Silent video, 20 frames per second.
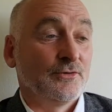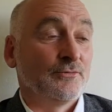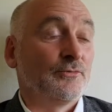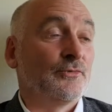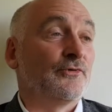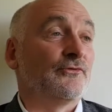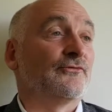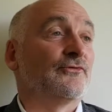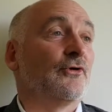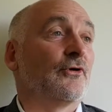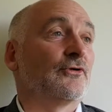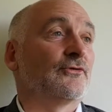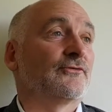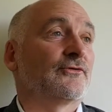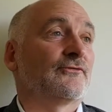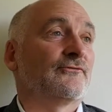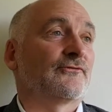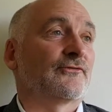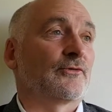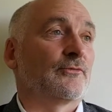Moved
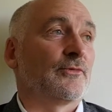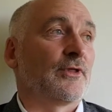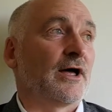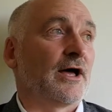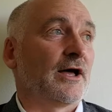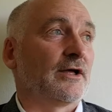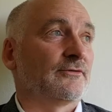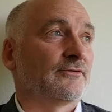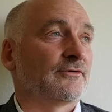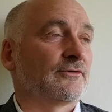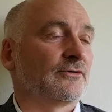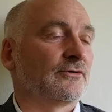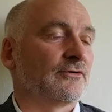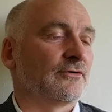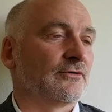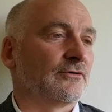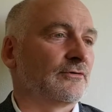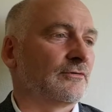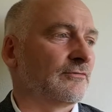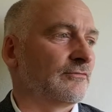on from that
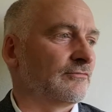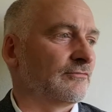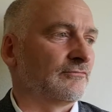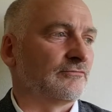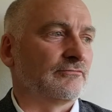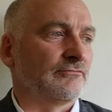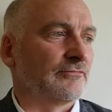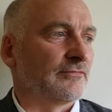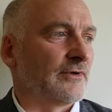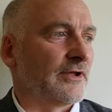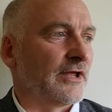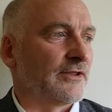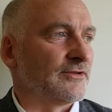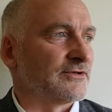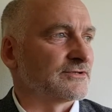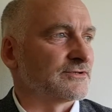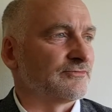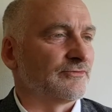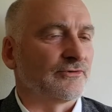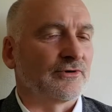to get
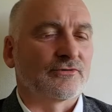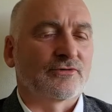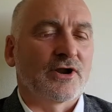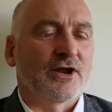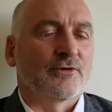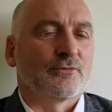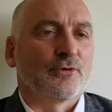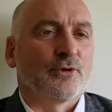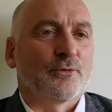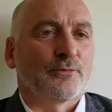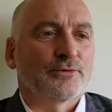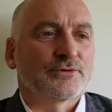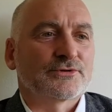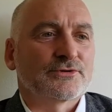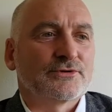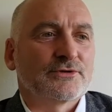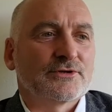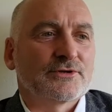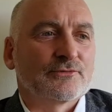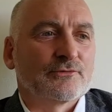this incredible
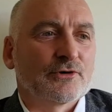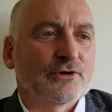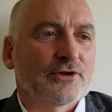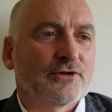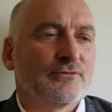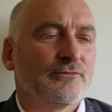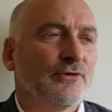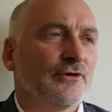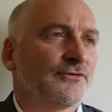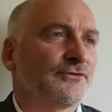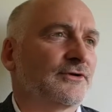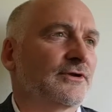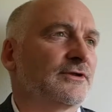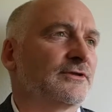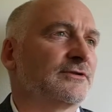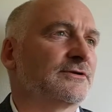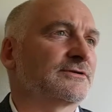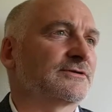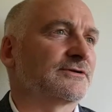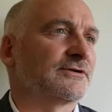opportunity to work in the malting
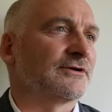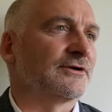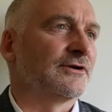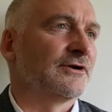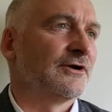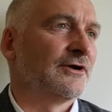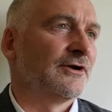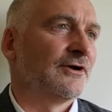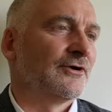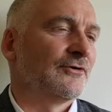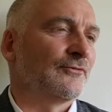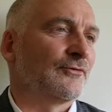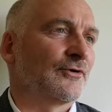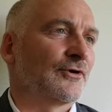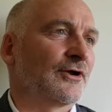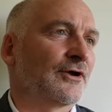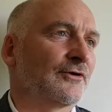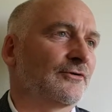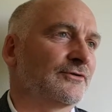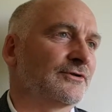industry
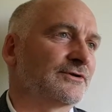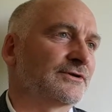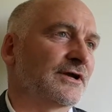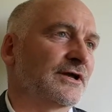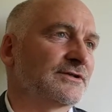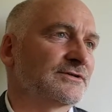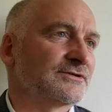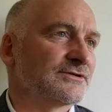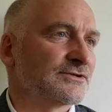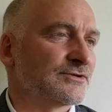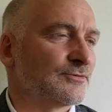where I got the chance to